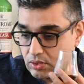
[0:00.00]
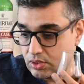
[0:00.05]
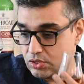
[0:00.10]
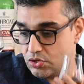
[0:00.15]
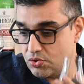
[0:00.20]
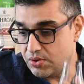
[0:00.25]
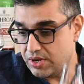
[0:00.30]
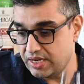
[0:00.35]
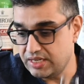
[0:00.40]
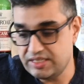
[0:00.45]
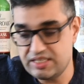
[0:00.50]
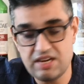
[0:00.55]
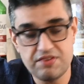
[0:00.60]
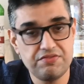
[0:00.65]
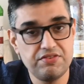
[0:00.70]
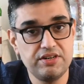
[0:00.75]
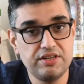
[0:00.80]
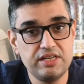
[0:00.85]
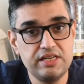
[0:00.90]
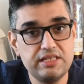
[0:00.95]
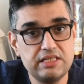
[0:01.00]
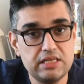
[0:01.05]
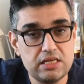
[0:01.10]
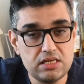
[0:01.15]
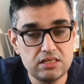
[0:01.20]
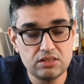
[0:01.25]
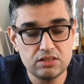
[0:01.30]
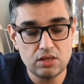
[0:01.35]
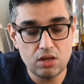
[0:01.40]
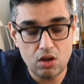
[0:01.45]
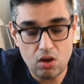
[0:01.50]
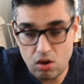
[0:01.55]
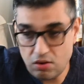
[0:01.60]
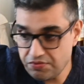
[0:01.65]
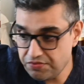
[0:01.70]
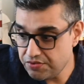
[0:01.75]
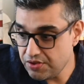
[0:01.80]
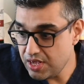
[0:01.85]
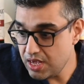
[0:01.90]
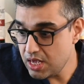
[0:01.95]
You can definitely taste the
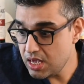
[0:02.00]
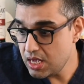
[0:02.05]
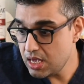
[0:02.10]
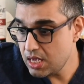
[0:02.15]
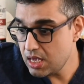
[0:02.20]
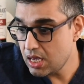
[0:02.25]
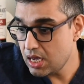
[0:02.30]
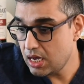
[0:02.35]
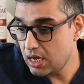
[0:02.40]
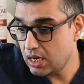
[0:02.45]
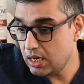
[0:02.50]
coffee,